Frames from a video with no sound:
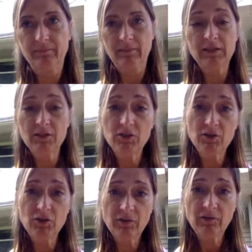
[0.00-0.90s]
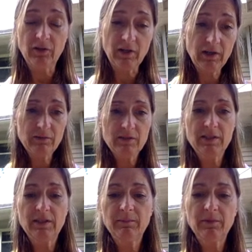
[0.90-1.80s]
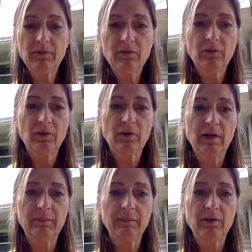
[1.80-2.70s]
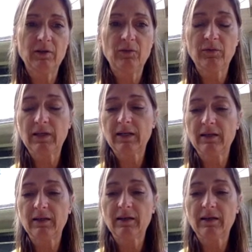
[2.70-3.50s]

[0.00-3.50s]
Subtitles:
Integers are counting numbers, so I'm going to create a